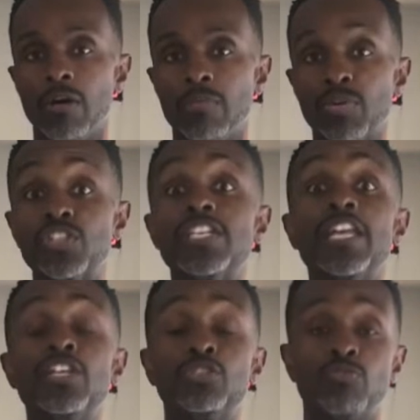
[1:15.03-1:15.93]

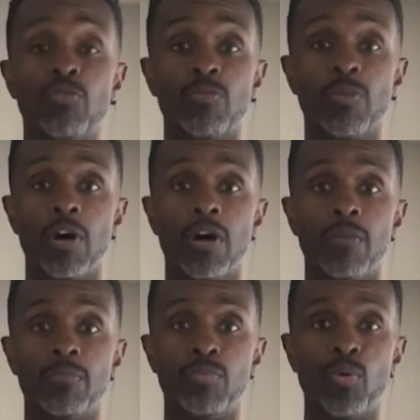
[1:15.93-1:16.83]
percentage
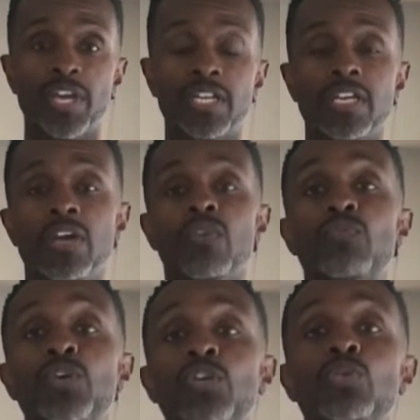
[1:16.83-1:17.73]
point
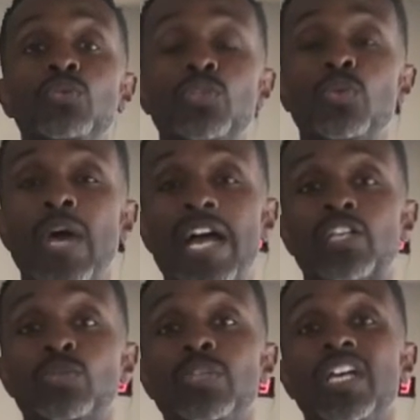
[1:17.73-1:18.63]
for you to
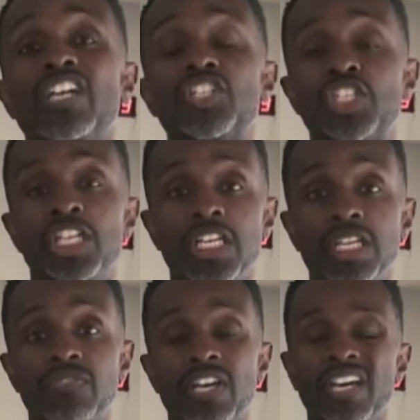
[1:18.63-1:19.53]
actually
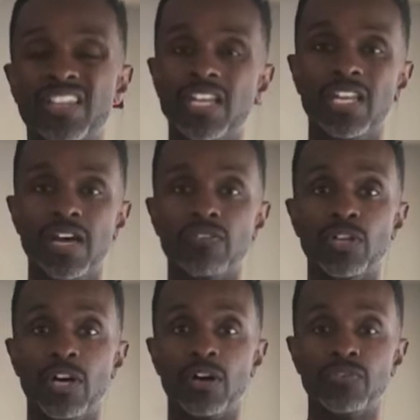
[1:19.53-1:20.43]
achieve the level
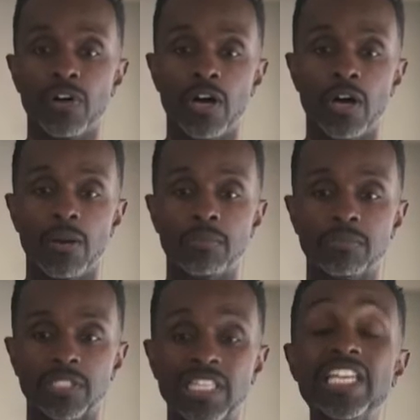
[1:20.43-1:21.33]
of
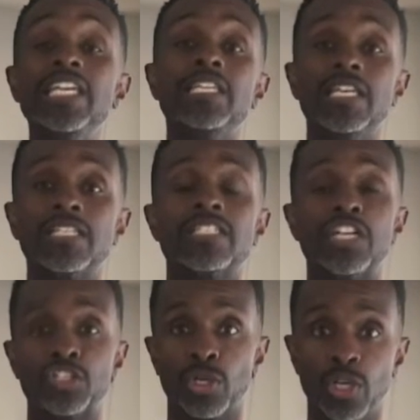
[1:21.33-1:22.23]
leanness
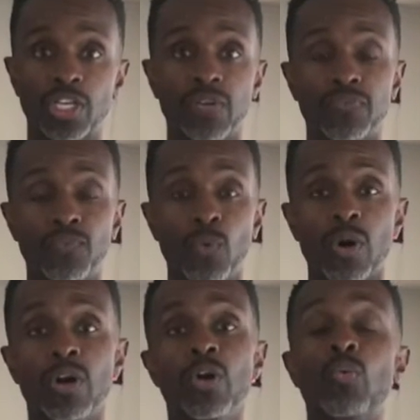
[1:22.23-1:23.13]
that you're looking for
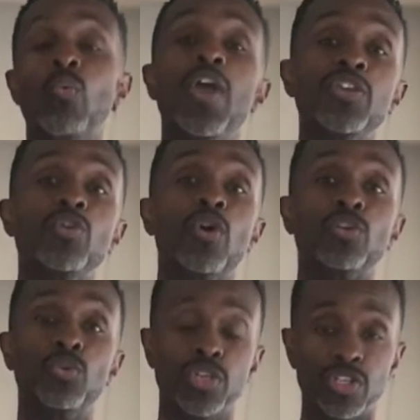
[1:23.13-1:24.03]
when you are
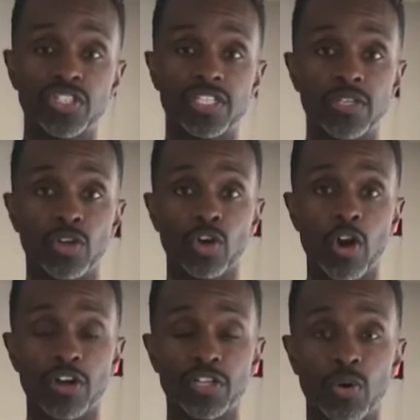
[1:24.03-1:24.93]
doing your
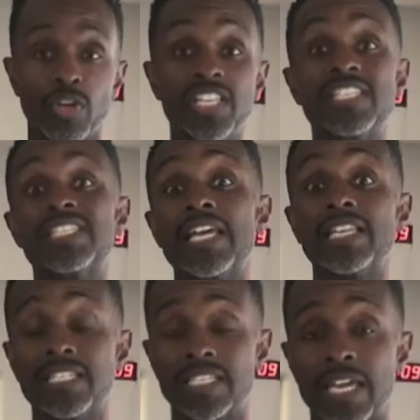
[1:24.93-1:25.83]
cardio in
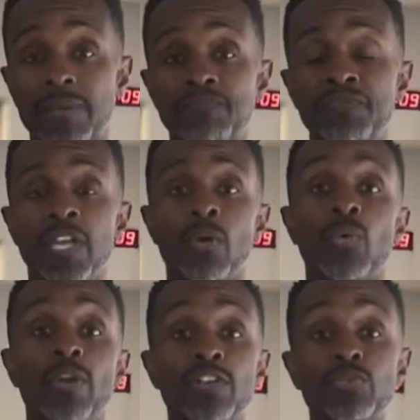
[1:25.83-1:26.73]
steady state.
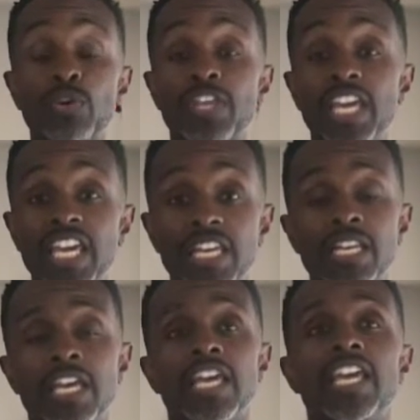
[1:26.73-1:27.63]
Whereas with
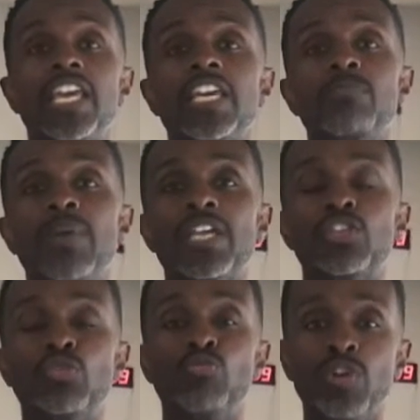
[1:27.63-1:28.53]
HIIT makes
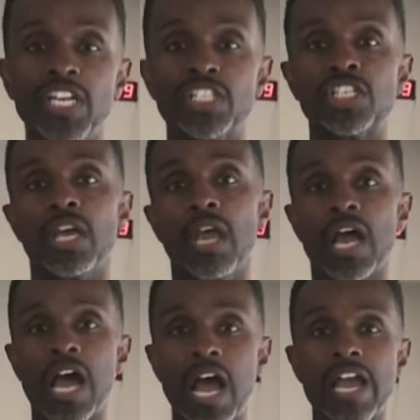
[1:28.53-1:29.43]
you reach
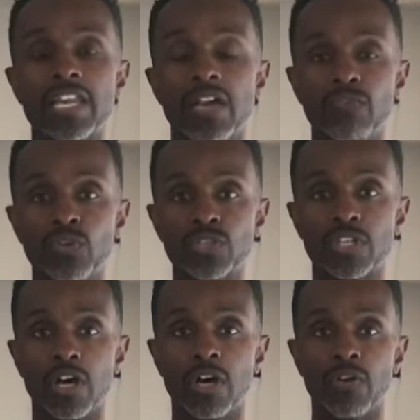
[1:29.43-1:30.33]
high levels
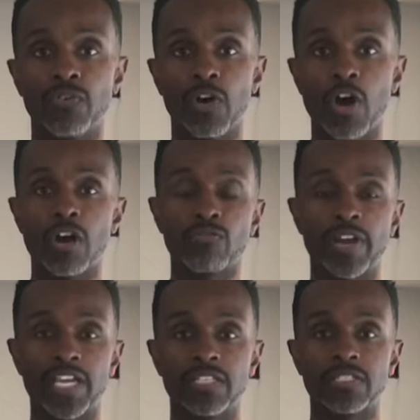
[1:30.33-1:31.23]
of heart
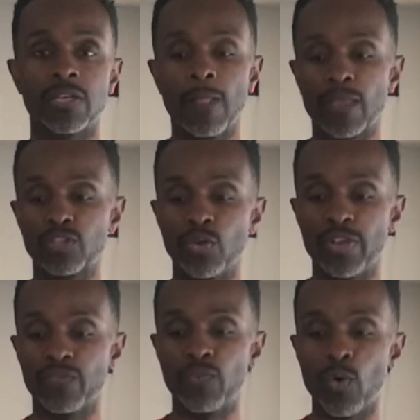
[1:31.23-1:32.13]
rates, so
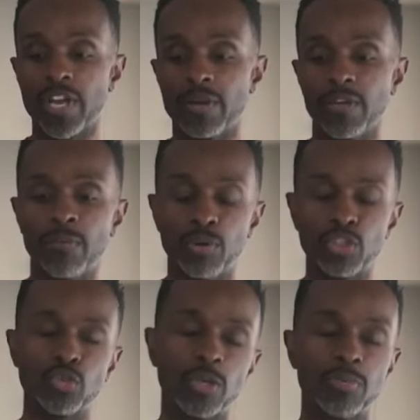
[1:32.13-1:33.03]
therefore it
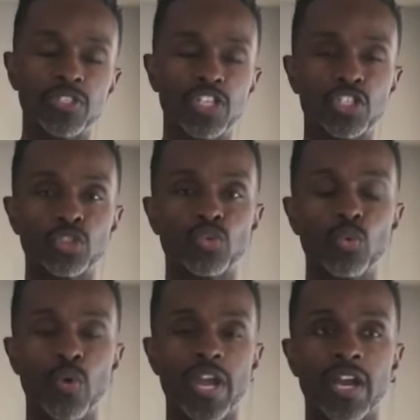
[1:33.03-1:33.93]
puts you in a position to
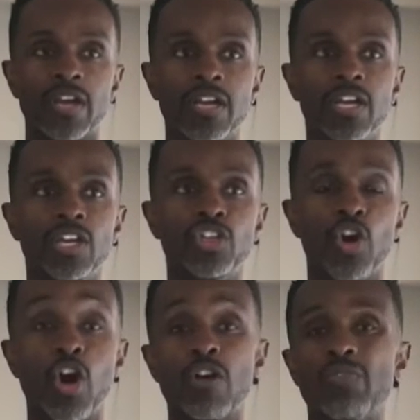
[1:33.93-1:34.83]
where your
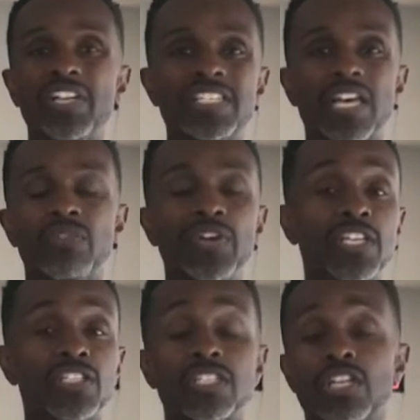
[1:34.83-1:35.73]
heart rate is
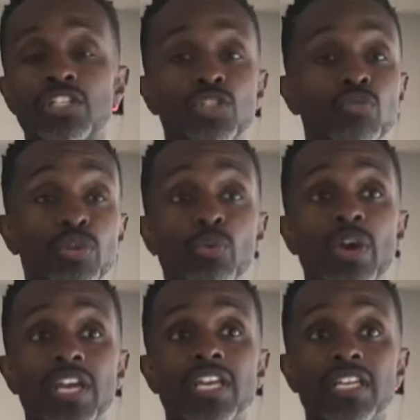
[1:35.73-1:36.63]
elevated to such a degree
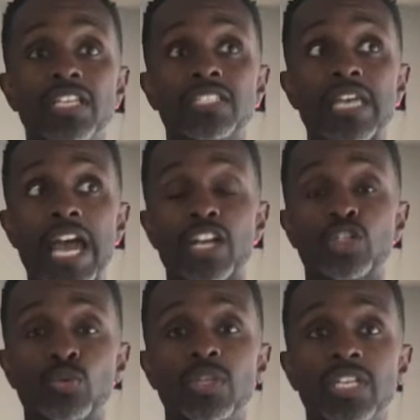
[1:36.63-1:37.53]
where it's
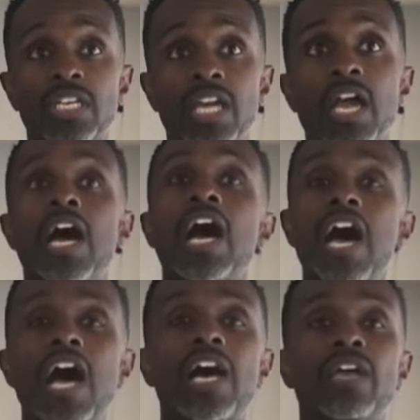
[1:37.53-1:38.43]
actually
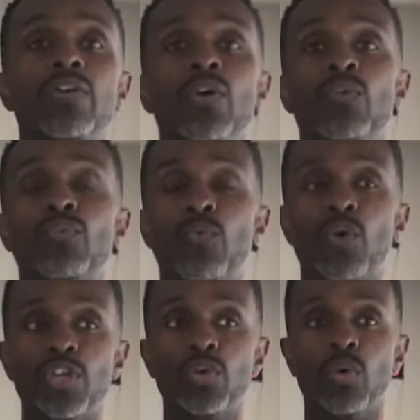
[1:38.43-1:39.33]
high
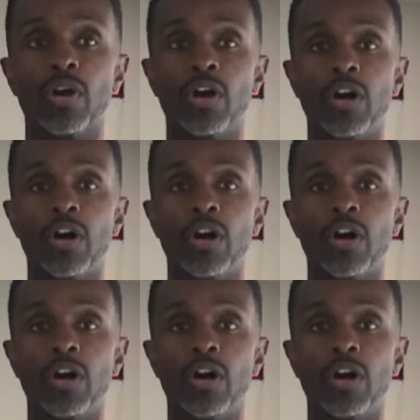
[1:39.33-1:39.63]
for your